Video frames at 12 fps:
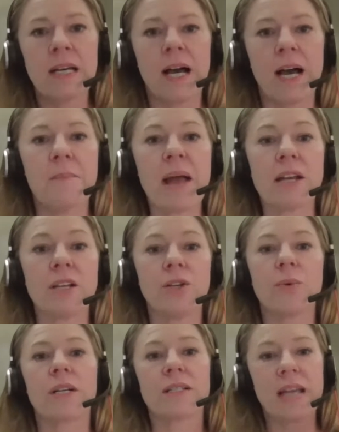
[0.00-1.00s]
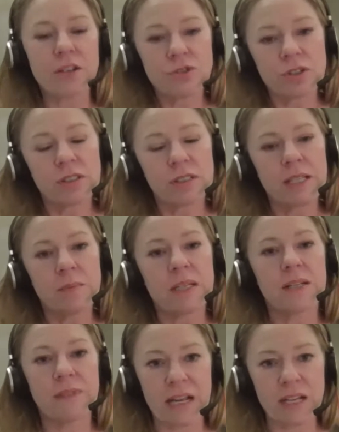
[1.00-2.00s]
and you are intentionally
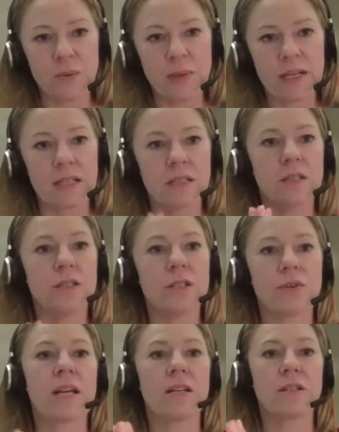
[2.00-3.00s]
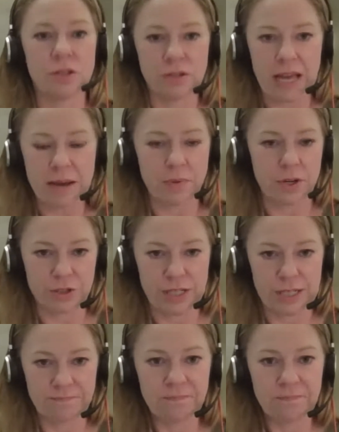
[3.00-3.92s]
being evaluated to donate to that person.